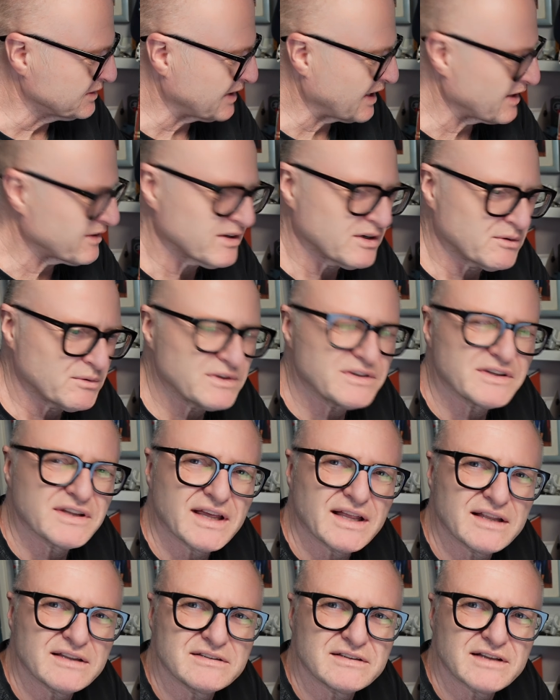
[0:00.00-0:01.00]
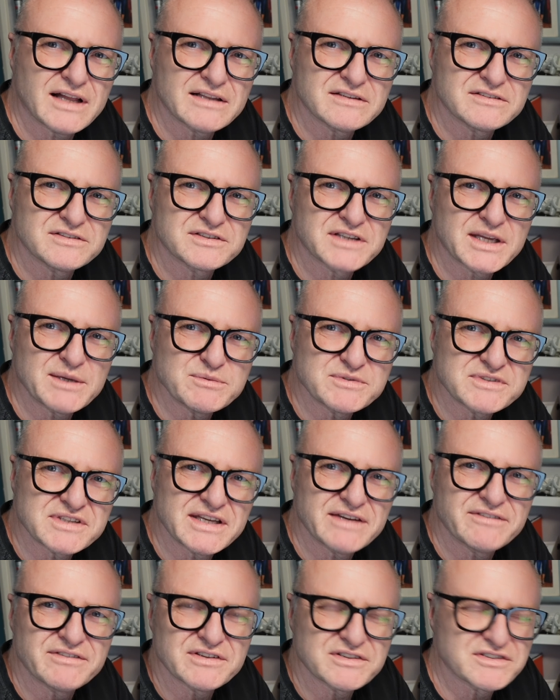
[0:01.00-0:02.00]
I thought, what the hell, I'll just keep
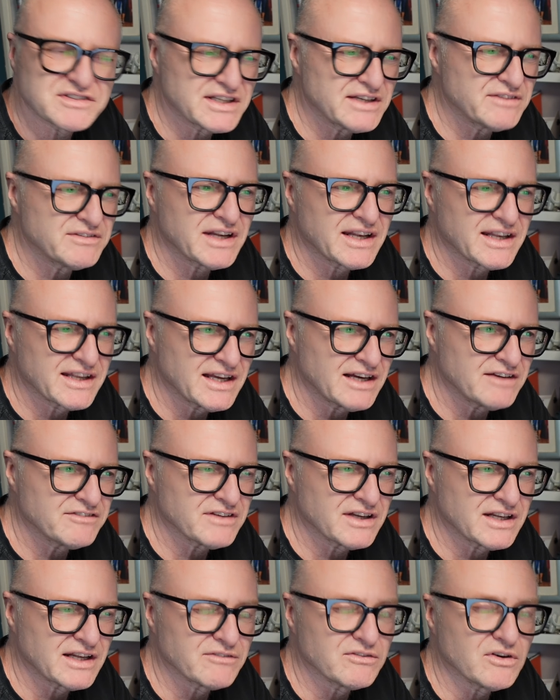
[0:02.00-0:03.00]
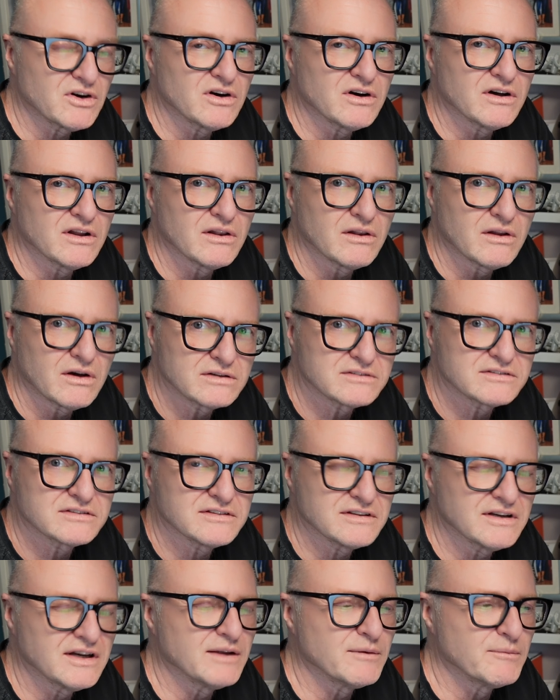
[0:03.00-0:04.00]
saving and saving, and I have, and I've got a lot.
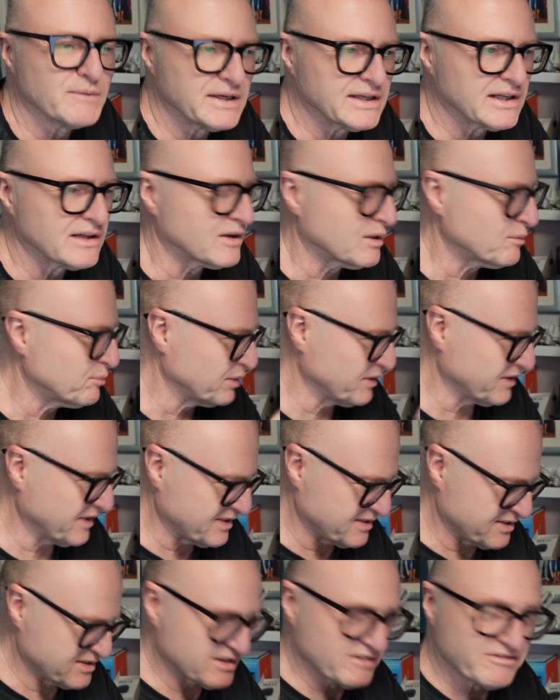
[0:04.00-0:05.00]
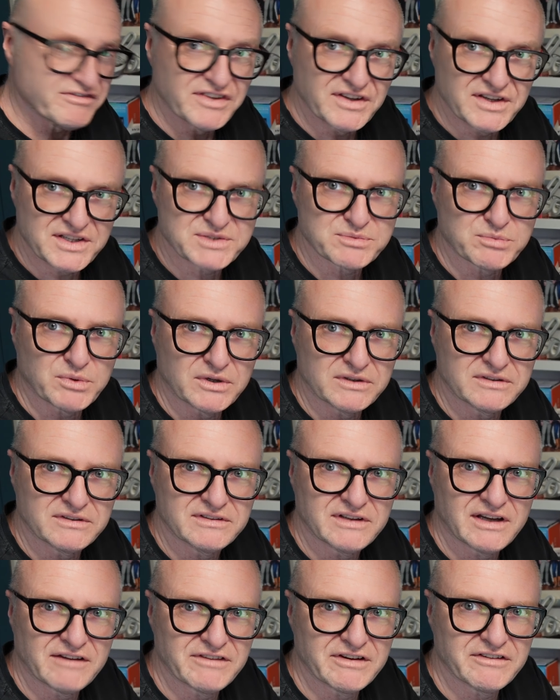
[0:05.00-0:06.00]
I mean a lot, but this is the first one
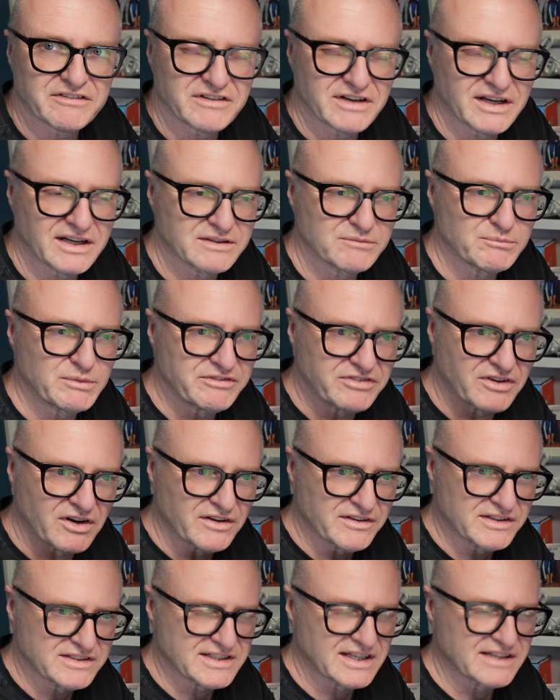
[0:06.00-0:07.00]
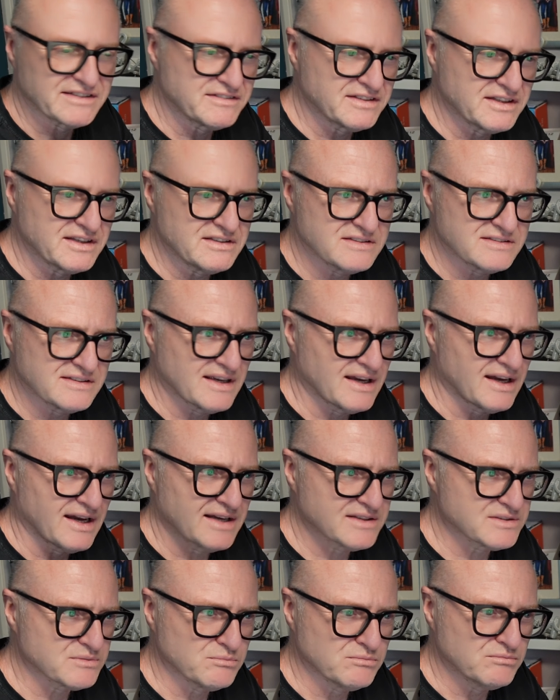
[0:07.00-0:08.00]
I've ever had. Before this I had
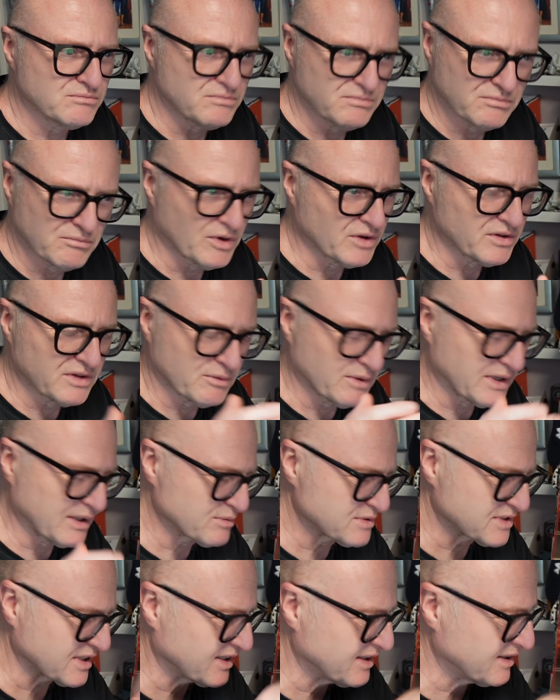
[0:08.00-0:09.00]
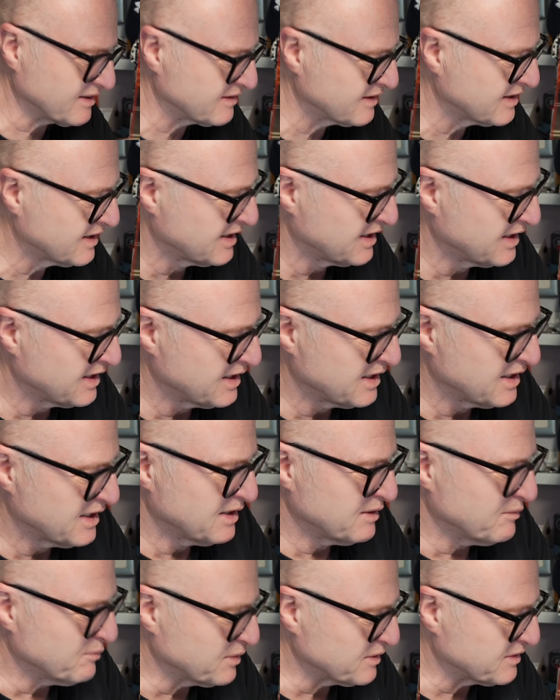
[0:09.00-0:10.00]
TCRs and whatnot when I was a kid,
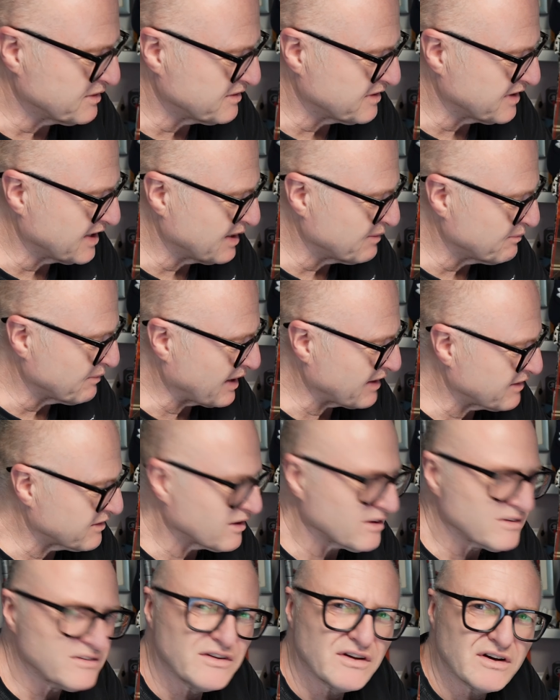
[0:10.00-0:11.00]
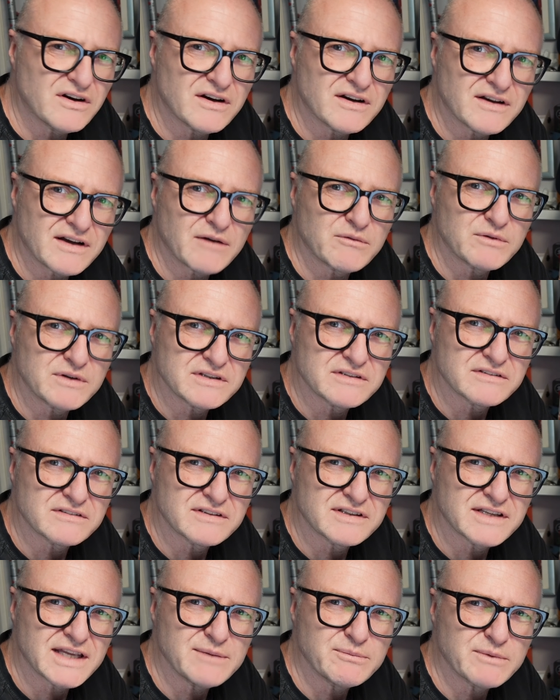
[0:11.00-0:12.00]
but I thought, no, I want to
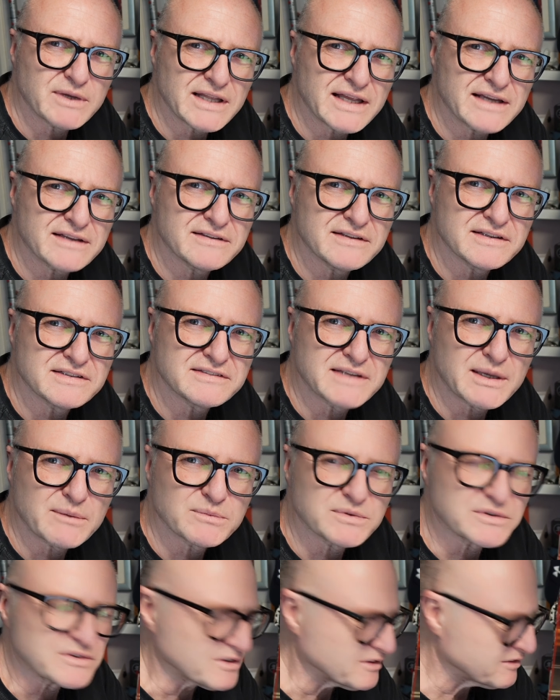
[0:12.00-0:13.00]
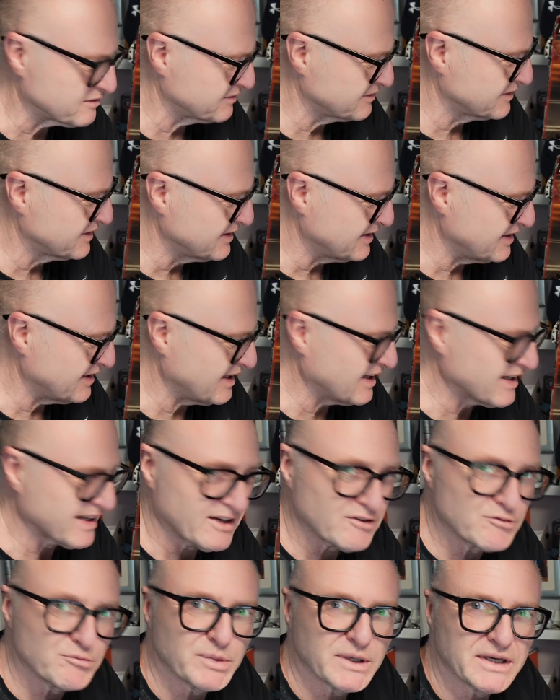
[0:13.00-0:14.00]
keep collecting this damn stuff, and I
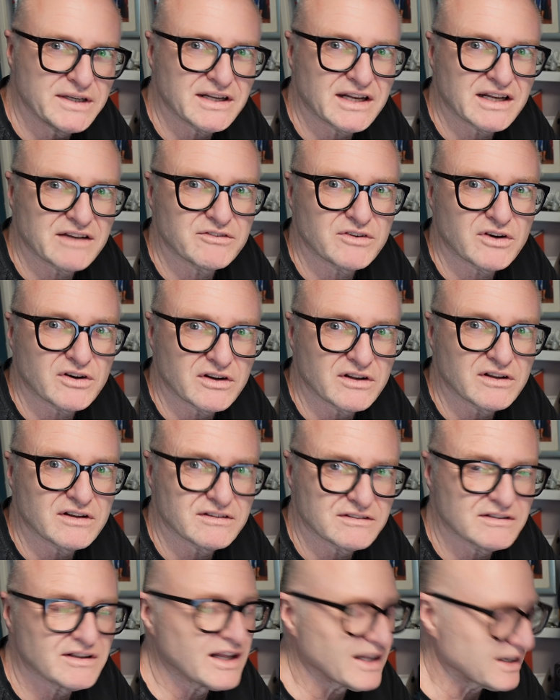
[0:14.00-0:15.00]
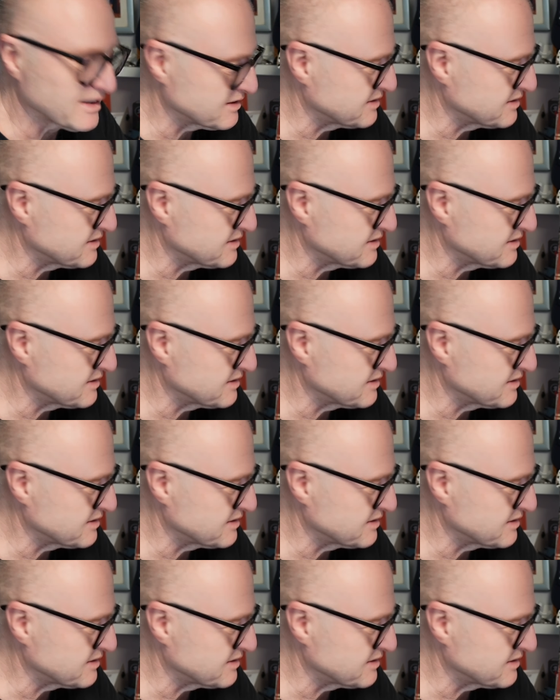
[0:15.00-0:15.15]
have been, and I've got, like I